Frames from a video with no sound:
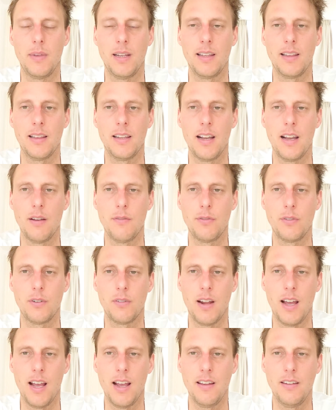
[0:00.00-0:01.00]
midlife
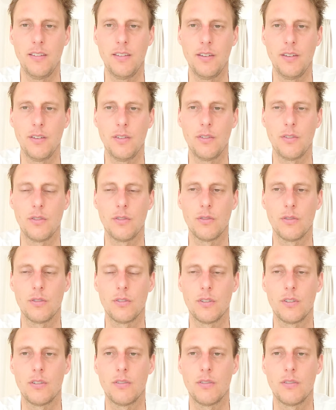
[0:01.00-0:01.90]
crisis, or